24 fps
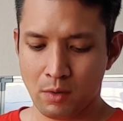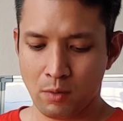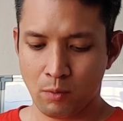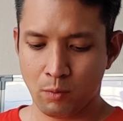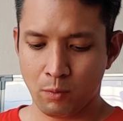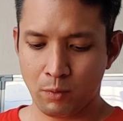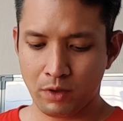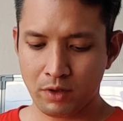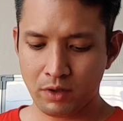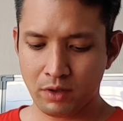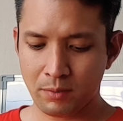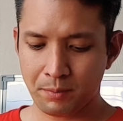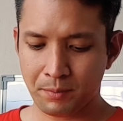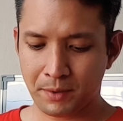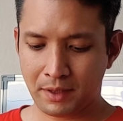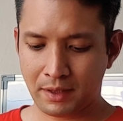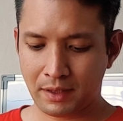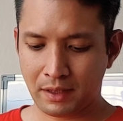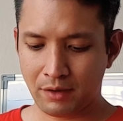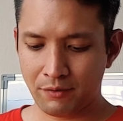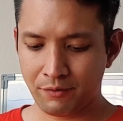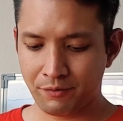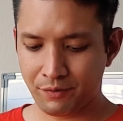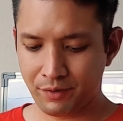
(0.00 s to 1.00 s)
We're going to be
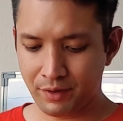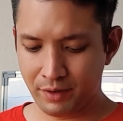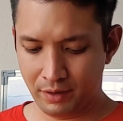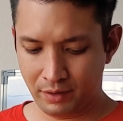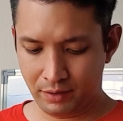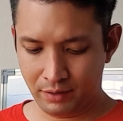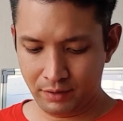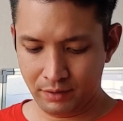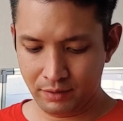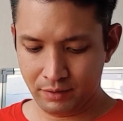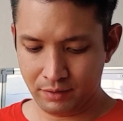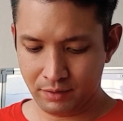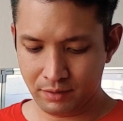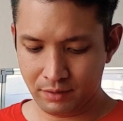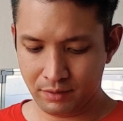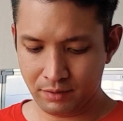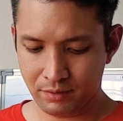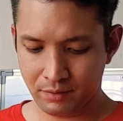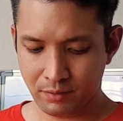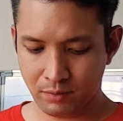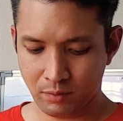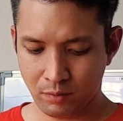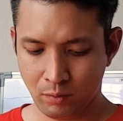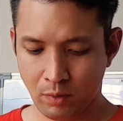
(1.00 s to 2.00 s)
covering
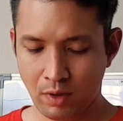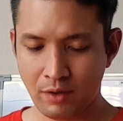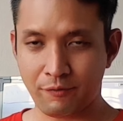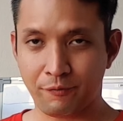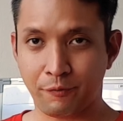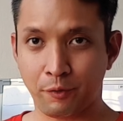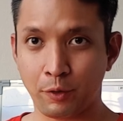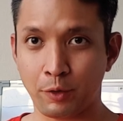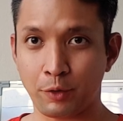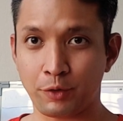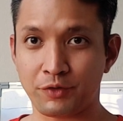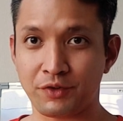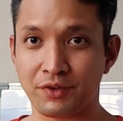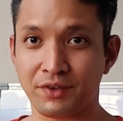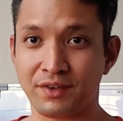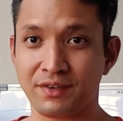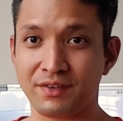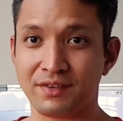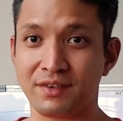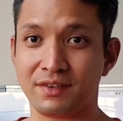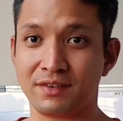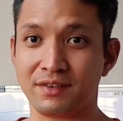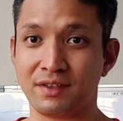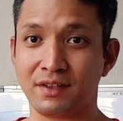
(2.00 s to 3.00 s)
what
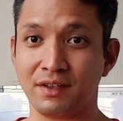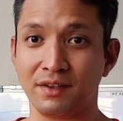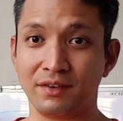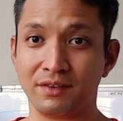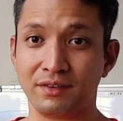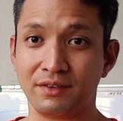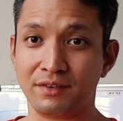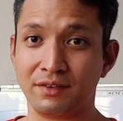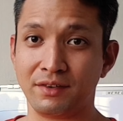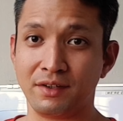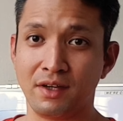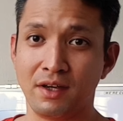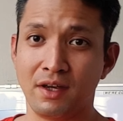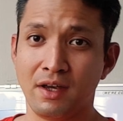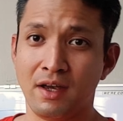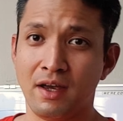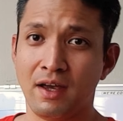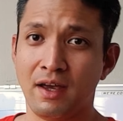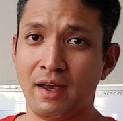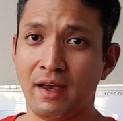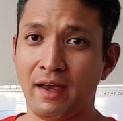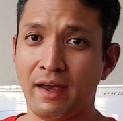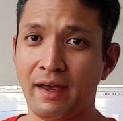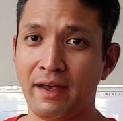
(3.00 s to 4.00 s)
photosynthesis is,
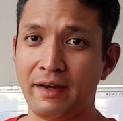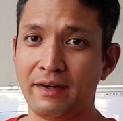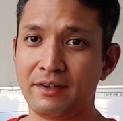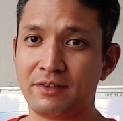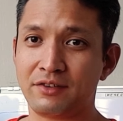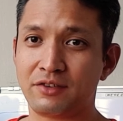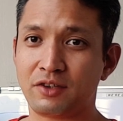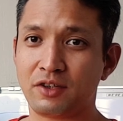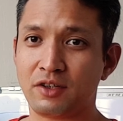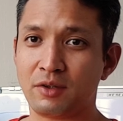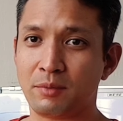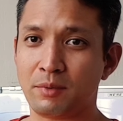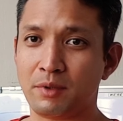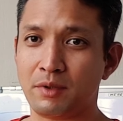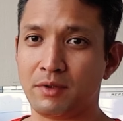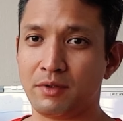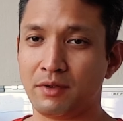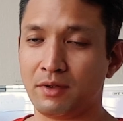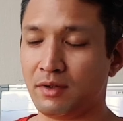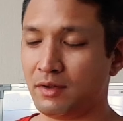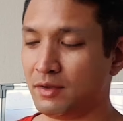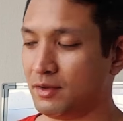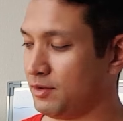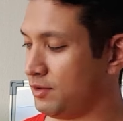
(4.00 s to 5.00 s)
and it's going to be
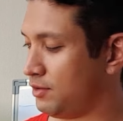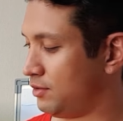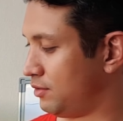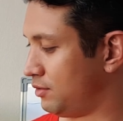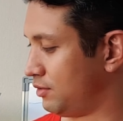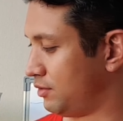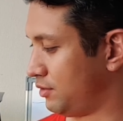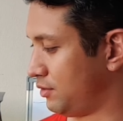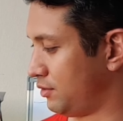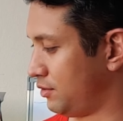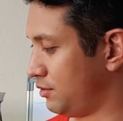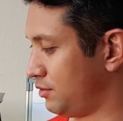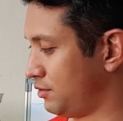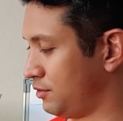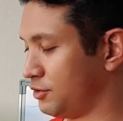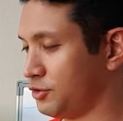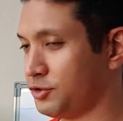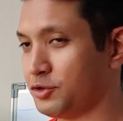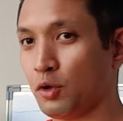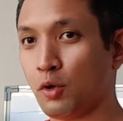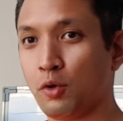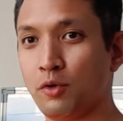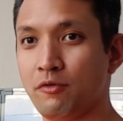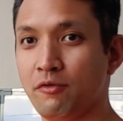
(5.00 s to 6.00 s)

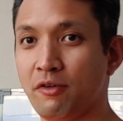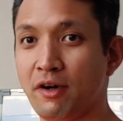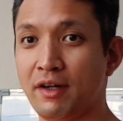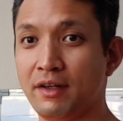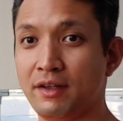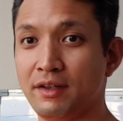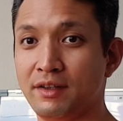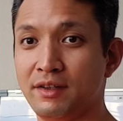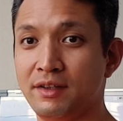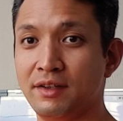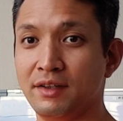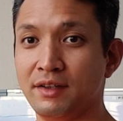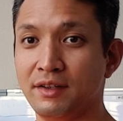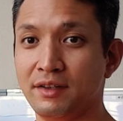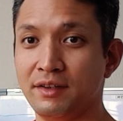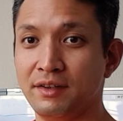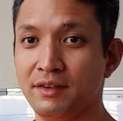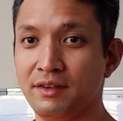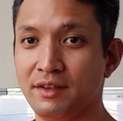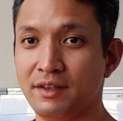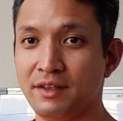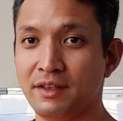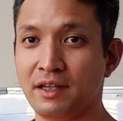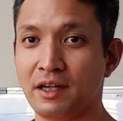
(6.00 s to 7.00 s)
shown right here
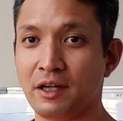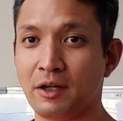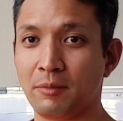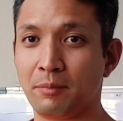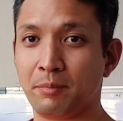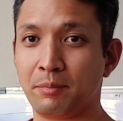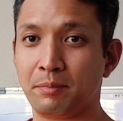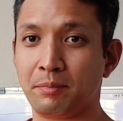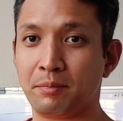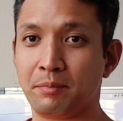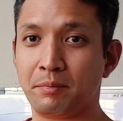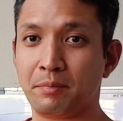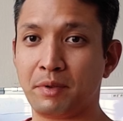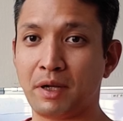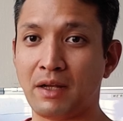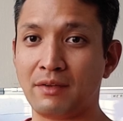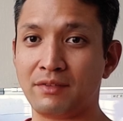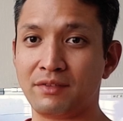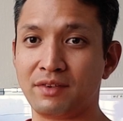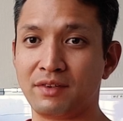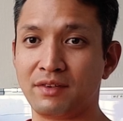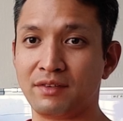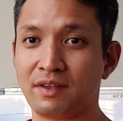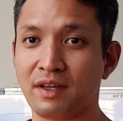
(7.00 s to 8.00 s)
in our
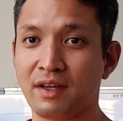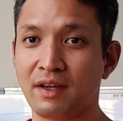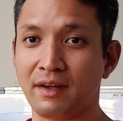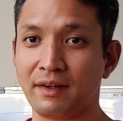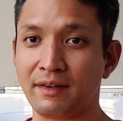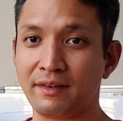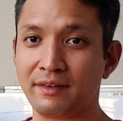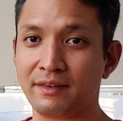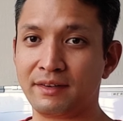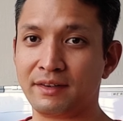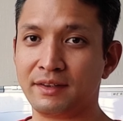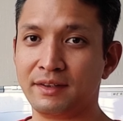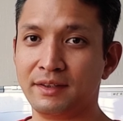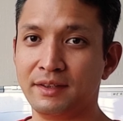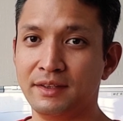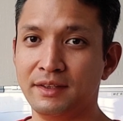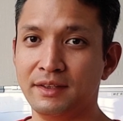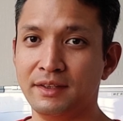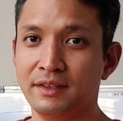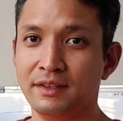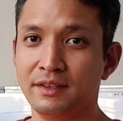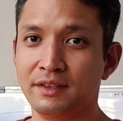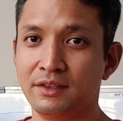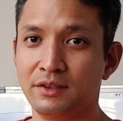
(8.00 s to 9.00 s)
planted tank.
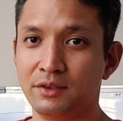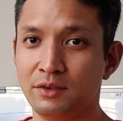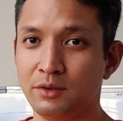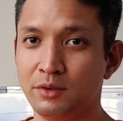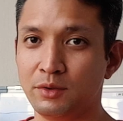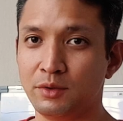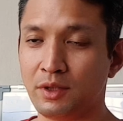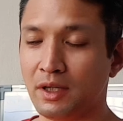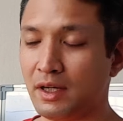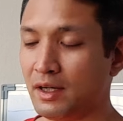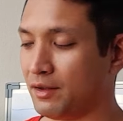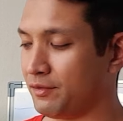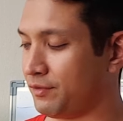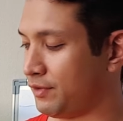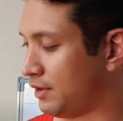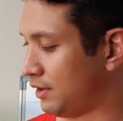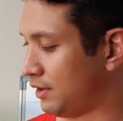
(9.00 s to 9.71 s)
You have